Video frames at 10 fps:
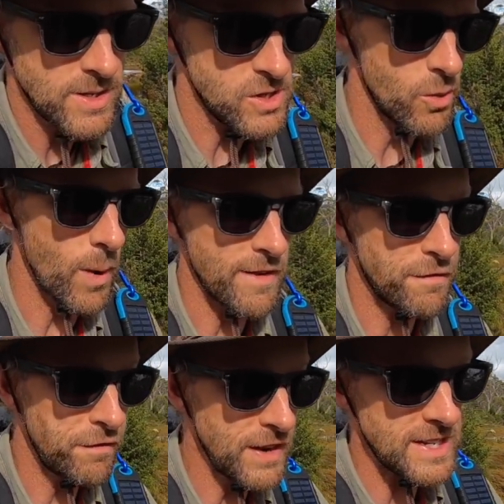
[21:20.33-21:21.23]
So wet
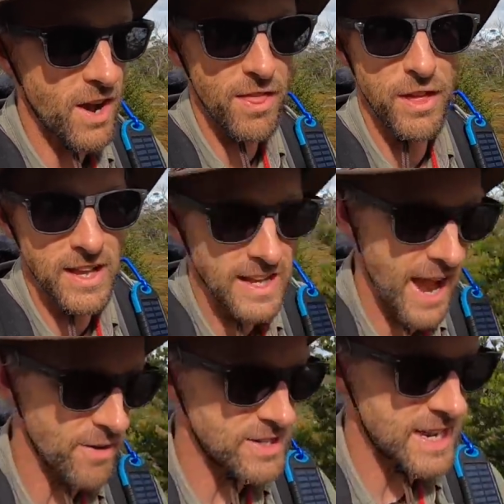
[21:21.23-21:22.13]
feet, I think, are
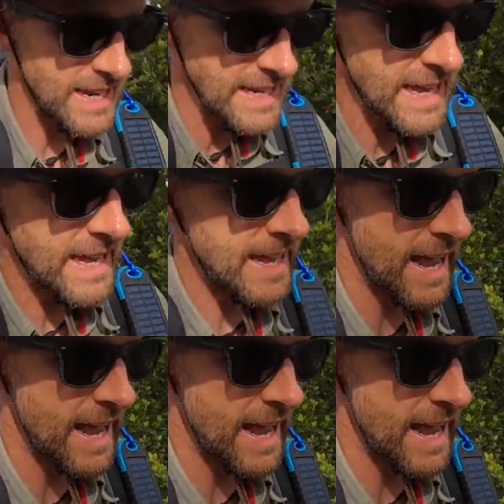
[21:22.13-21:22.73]
guaranteed.